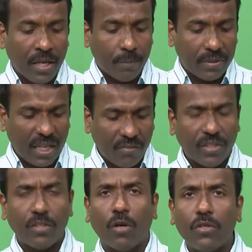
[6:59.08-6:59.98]
But that we
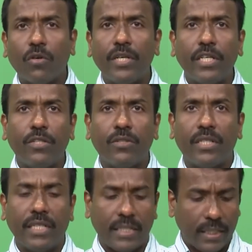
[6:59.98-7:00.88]
are not going into the
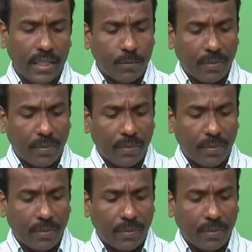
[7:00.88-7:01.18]
details,